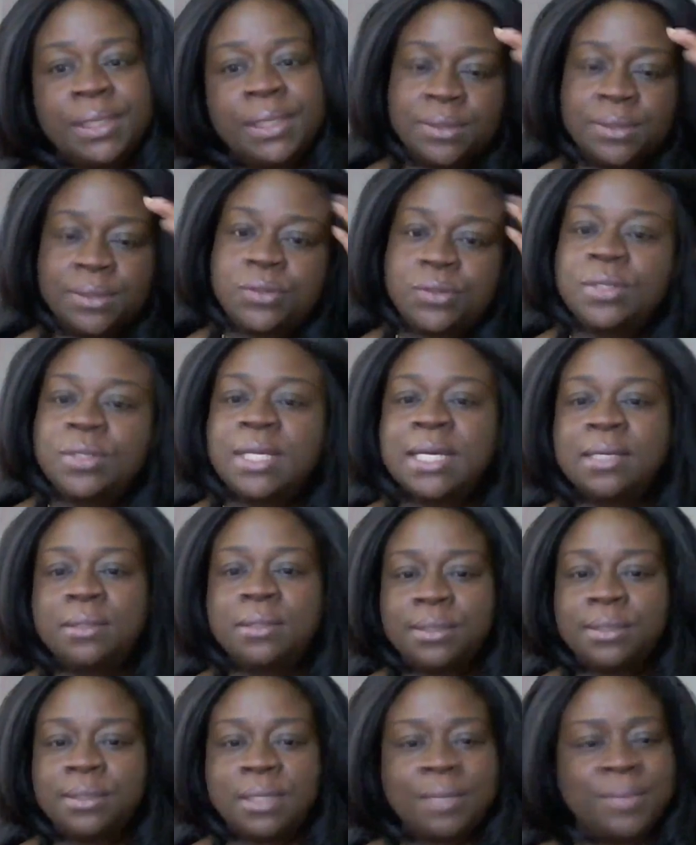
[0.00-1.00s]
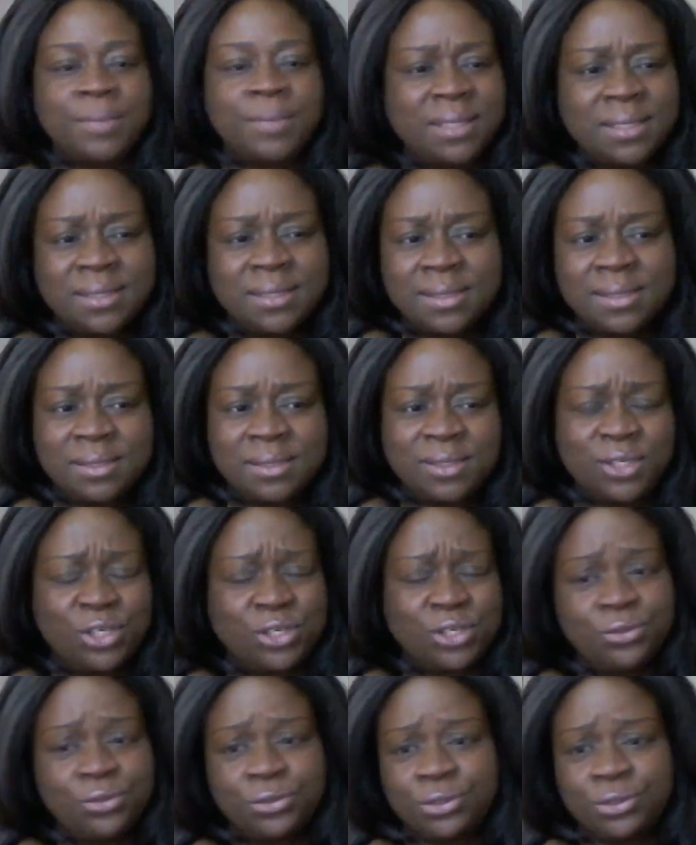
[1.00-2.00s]
so that, I mean, this is
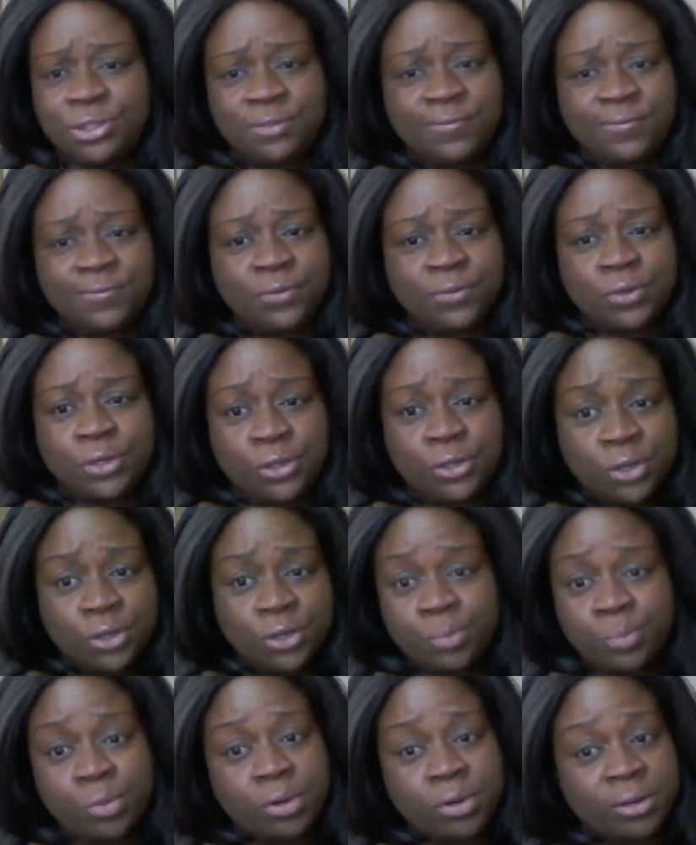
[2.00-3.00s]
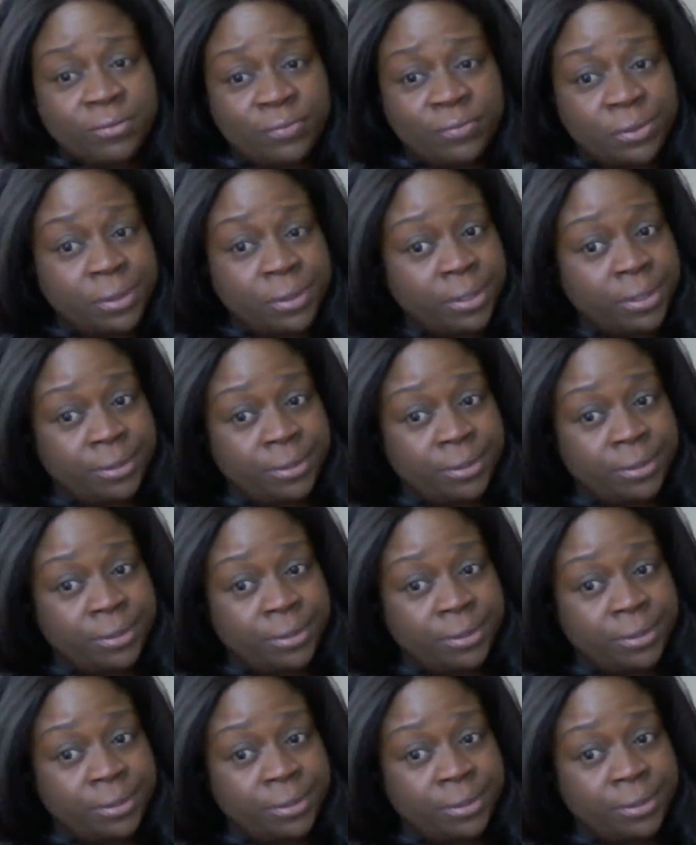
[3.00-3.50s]
huge for your portfolio.